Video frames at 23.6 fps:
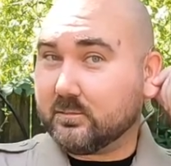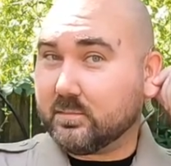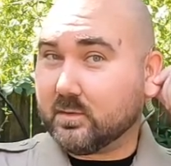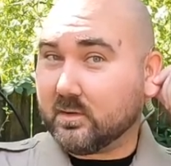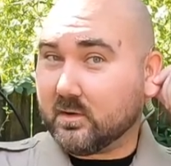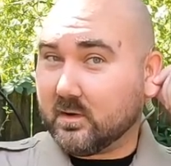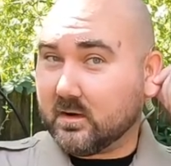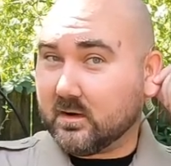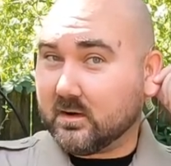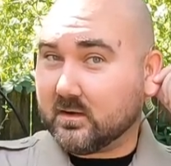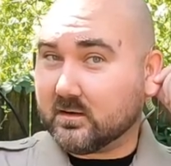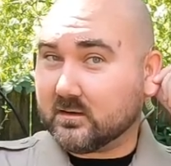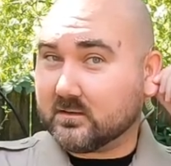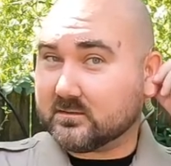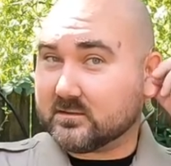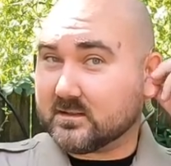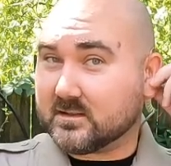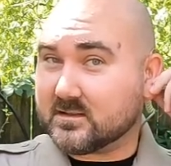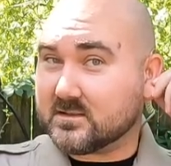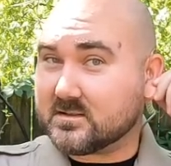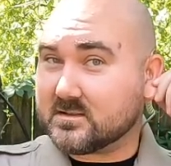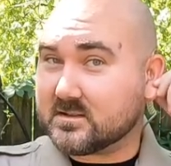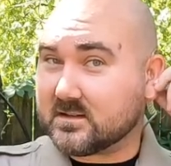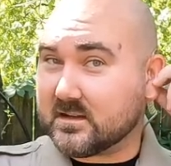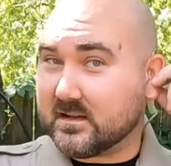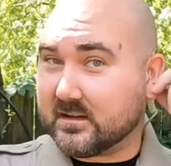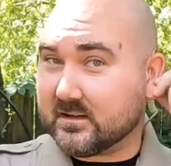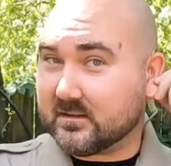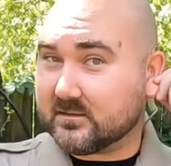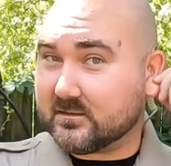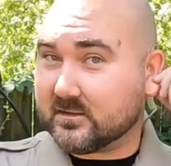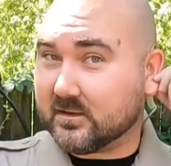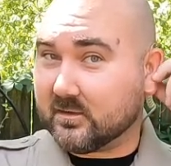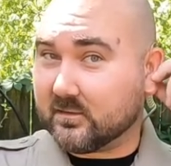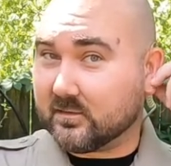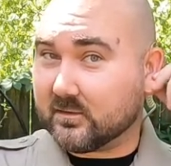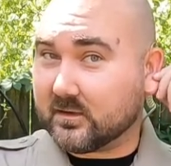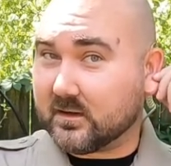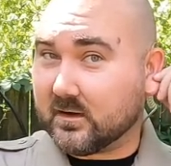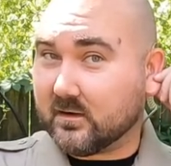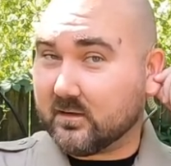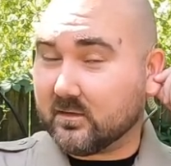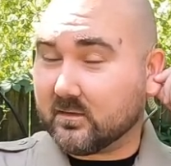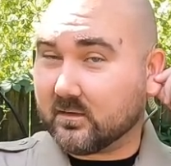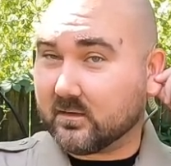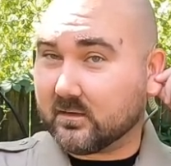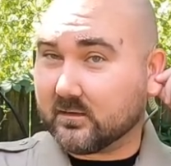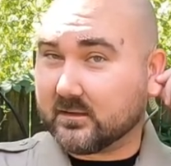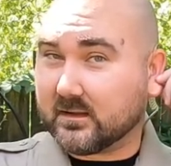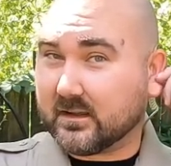plugs in skin tone color,